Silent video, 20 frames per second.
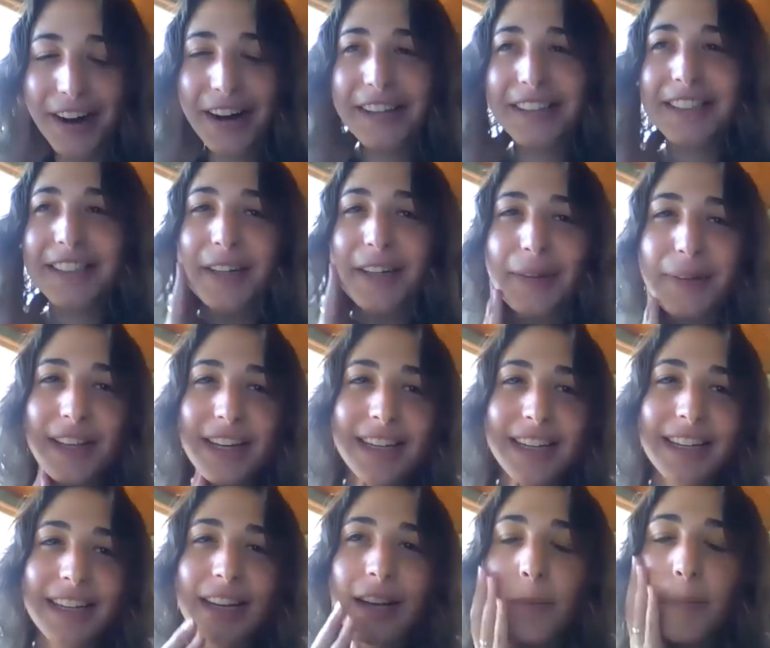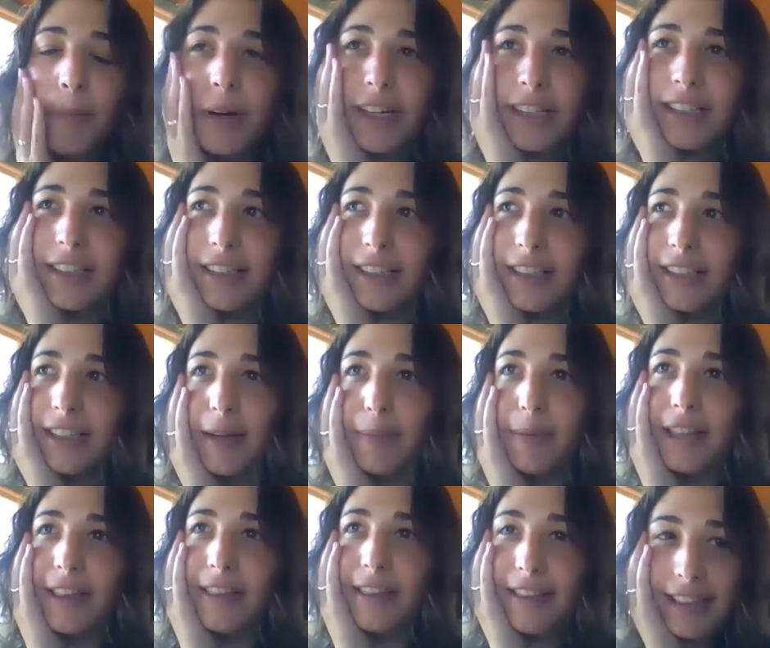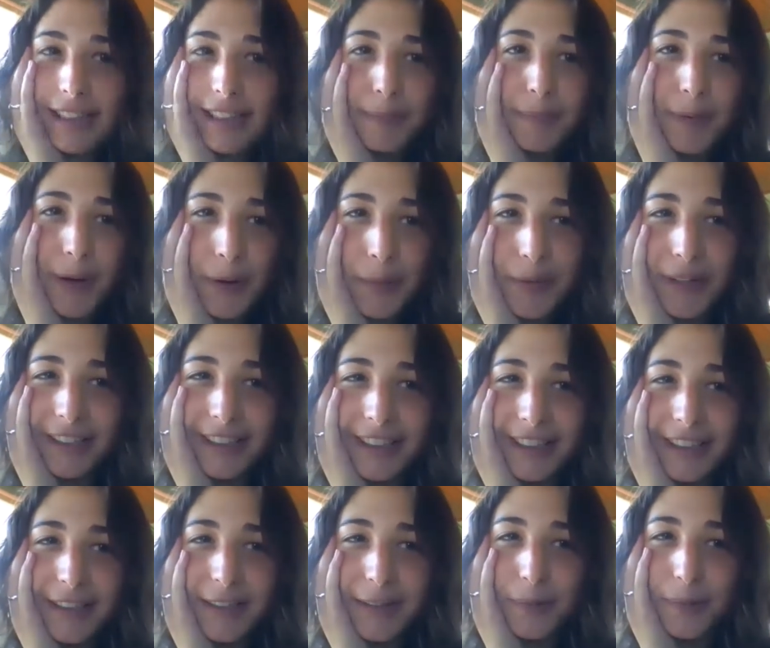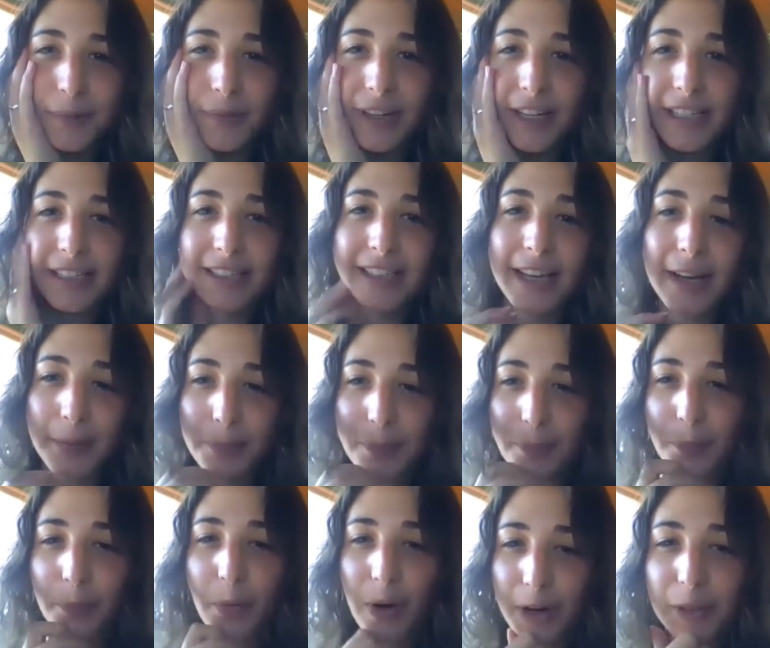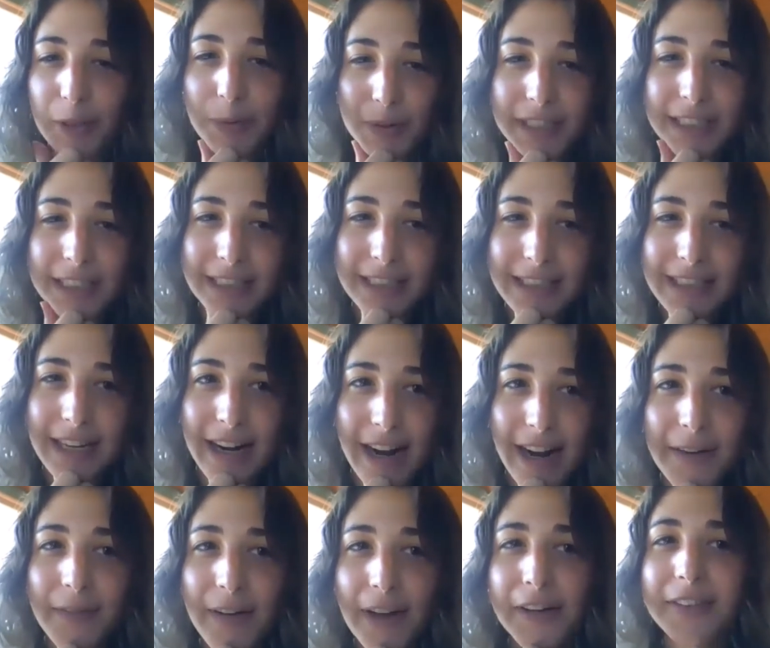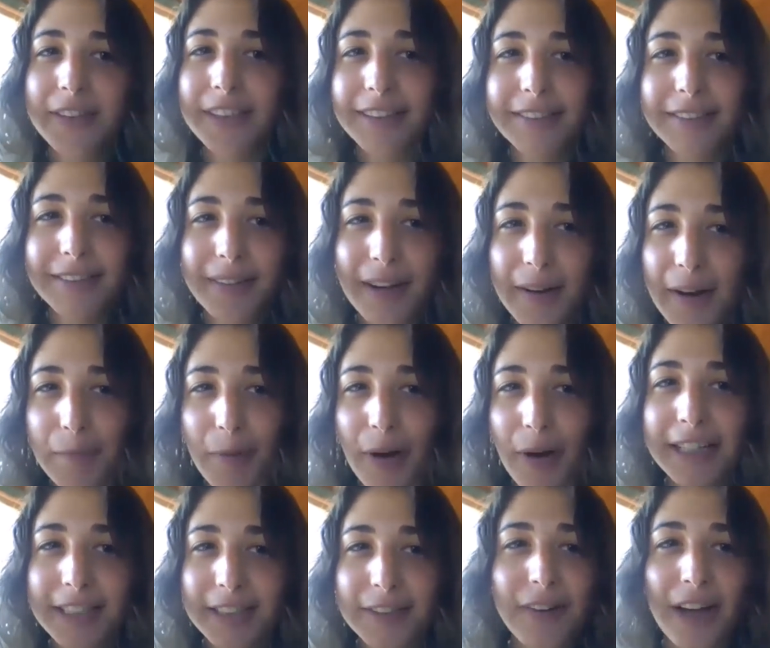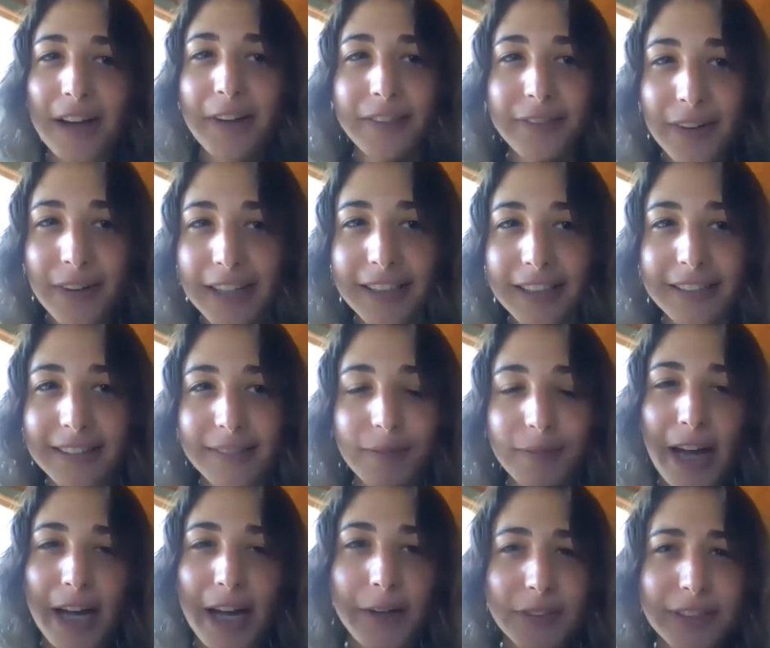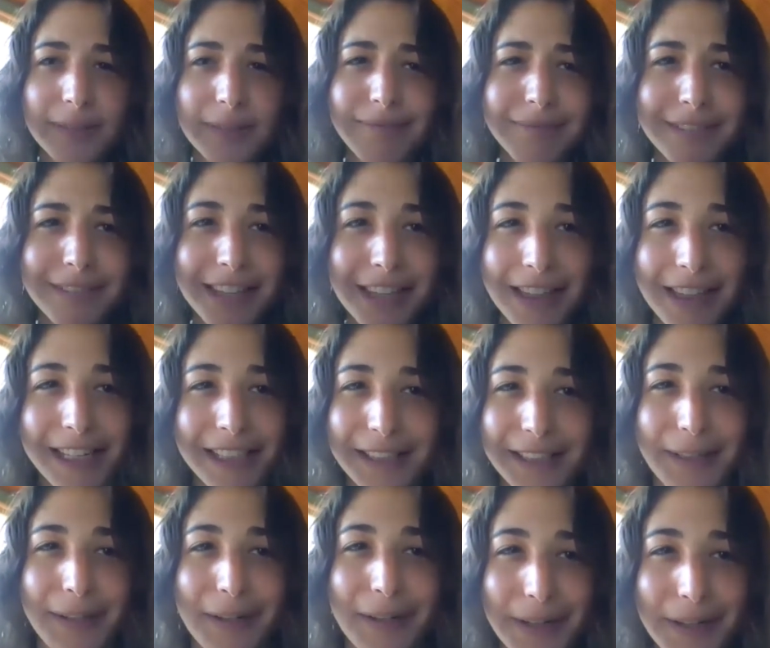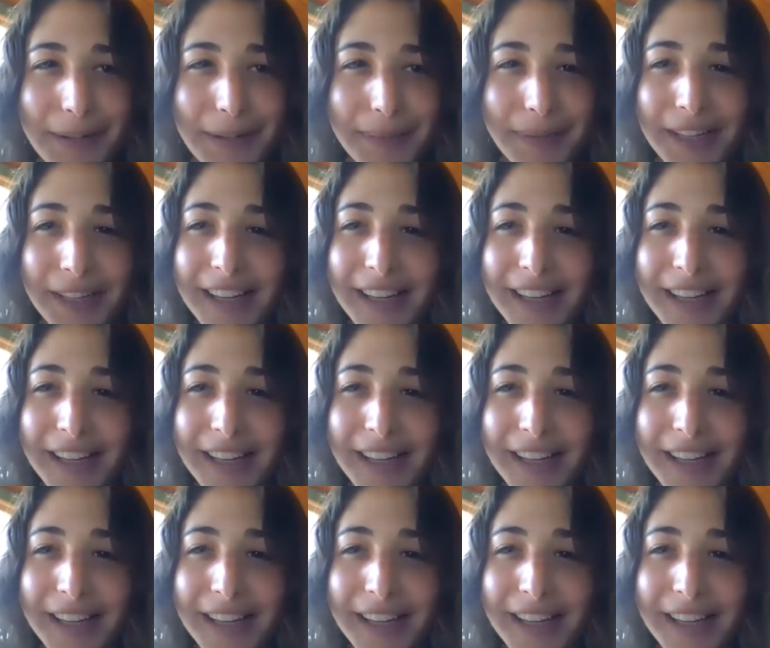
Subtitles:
Also, like, personally, I mean, this moment is like one of the reasons that I wanted to found this group.